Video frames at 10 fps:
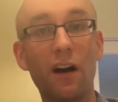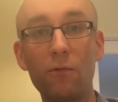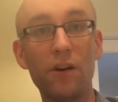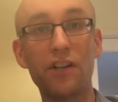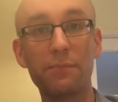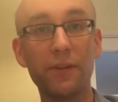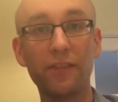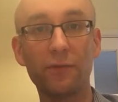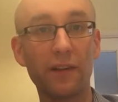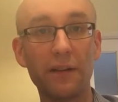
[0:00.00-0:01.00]
are
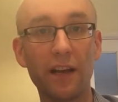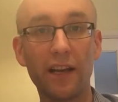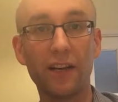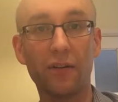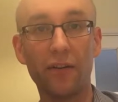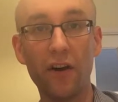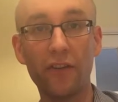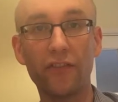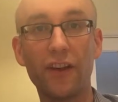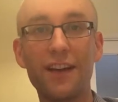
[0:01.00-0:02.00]
worshippers, whether we like it or
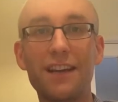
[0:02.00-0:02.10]
not.